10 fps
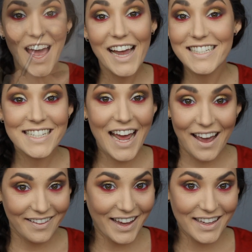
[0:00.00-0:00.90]
I didn't
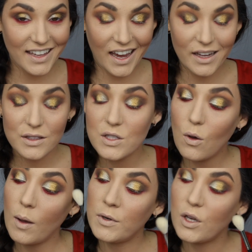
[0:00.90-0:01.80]
highlight yet, so
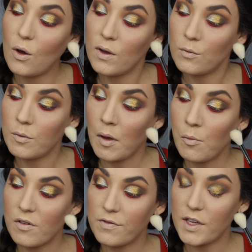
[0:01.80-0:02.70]
I'm gonna go in with my
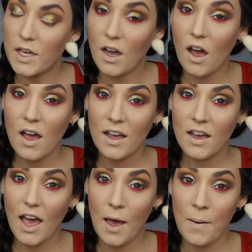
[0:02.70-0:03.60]
Morphe
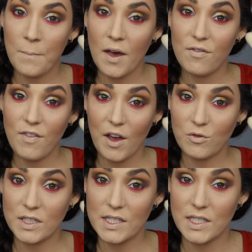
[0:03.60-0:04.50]

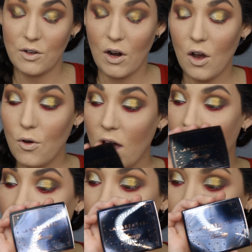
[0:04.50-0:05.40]
M510
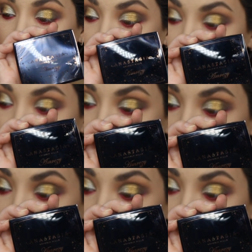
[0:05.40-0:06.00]
and the